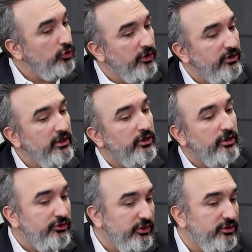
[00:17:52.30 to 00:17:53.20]
it's either
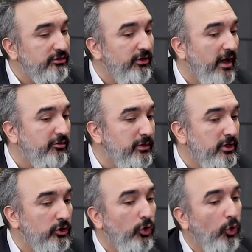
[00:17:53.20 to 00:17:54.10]
the 65
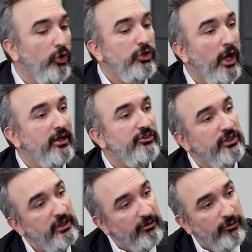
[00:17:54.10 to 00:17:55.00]
meter or not
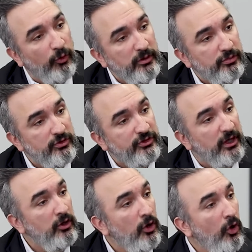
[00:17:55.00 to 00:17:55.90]
exceeding the
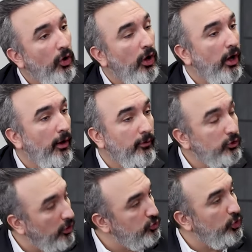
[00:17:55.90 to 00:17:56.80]
40%,
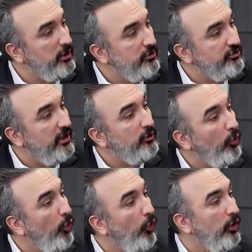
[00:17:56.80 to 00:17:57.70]
not 20%,
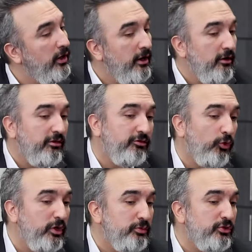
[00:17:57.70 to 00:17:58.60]
or
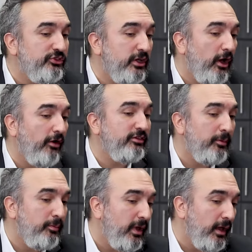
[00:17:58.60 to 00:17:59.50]
40% of
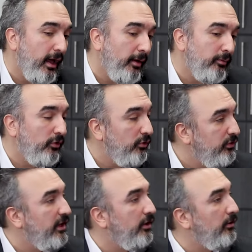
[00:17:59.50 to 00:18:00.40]
the
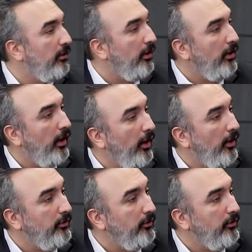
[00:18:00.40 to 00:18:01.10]
rear yard.